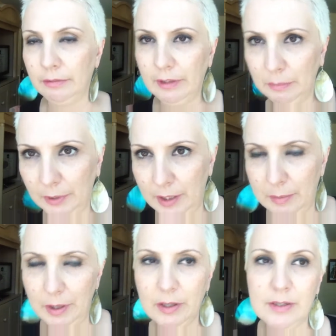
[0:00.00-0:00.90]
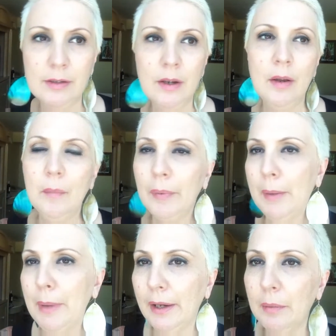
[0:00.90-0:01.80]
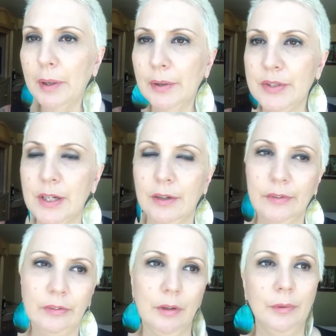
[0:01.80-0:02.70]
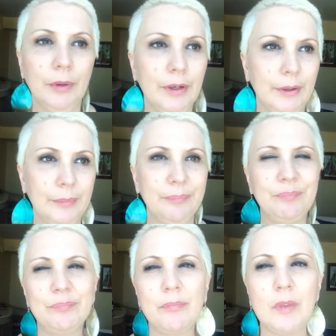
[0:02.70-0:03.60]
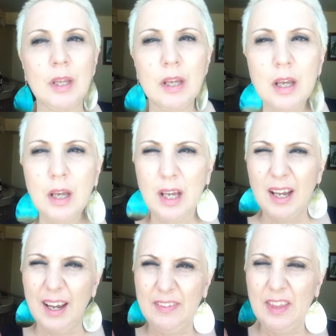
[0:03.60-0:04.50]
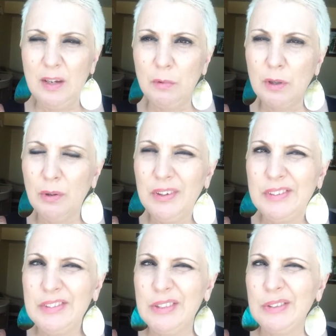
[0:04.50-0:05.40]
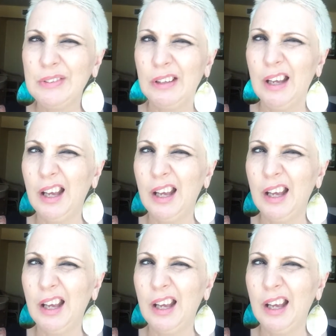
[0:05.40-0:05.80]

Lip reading: freaking Bloody Marys. But I'm back at my hotel, so, I think we're going to